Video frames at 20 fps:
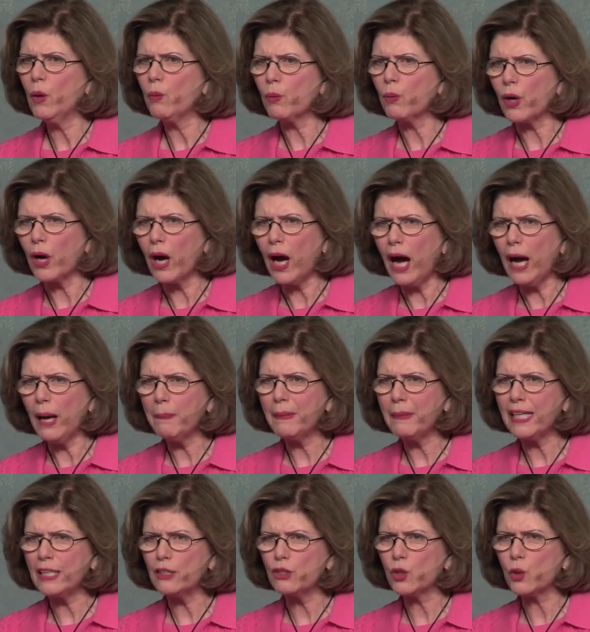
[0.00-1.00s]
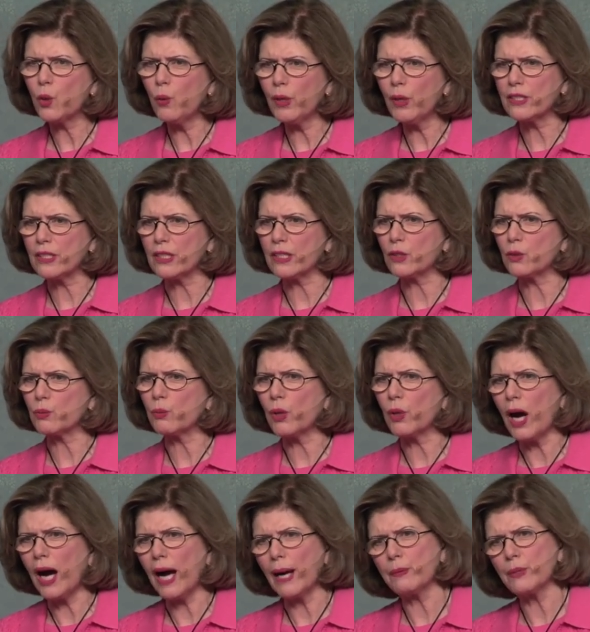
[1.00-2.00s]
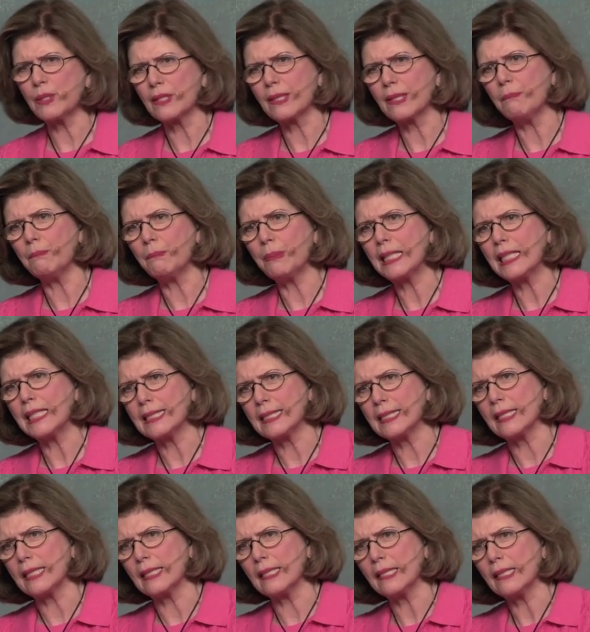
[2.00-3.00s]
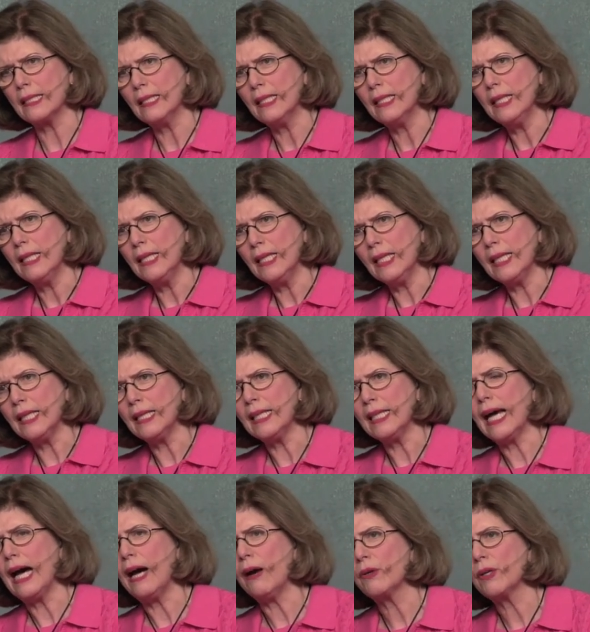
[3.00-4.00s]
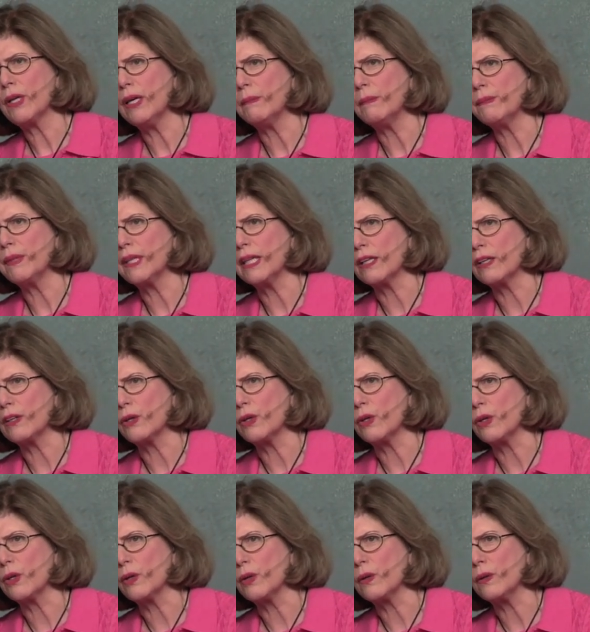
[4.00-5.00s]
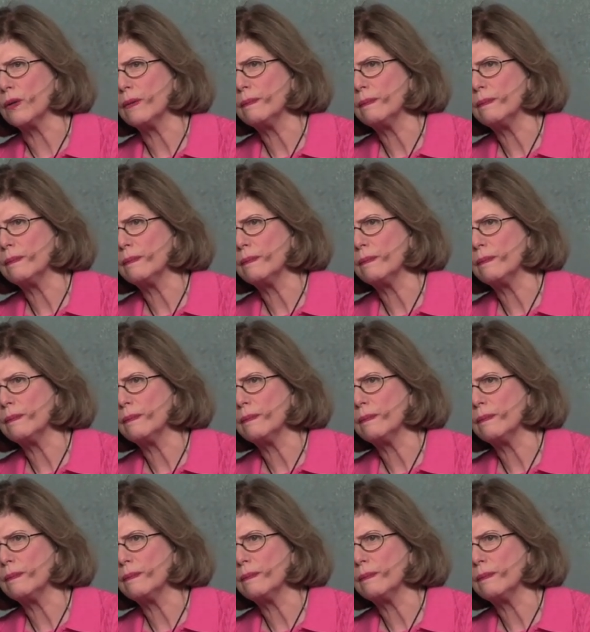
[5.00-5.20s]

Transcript: where I made choices, where I was complicit in the outcome that occurred,